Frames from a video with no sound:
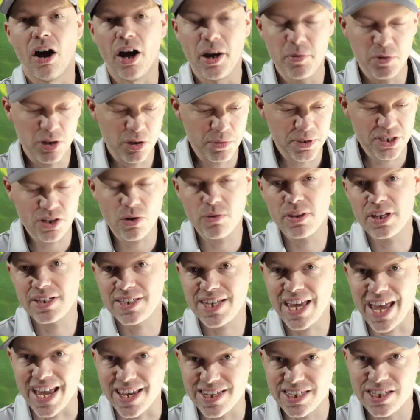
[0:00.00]
I'm going to be doing the
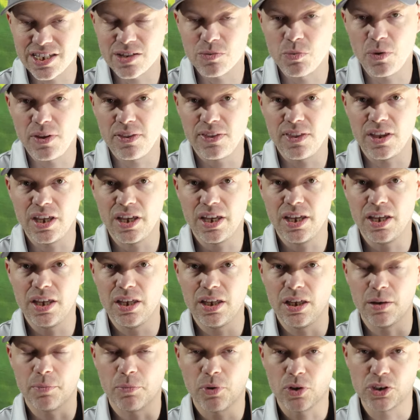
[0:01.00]
test with
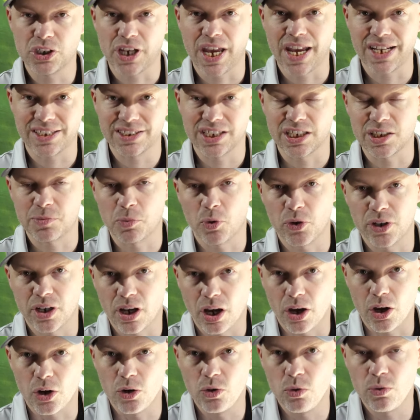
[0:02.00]
the Project X
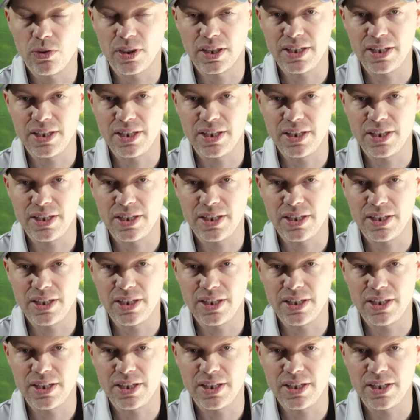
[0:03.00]
6.0,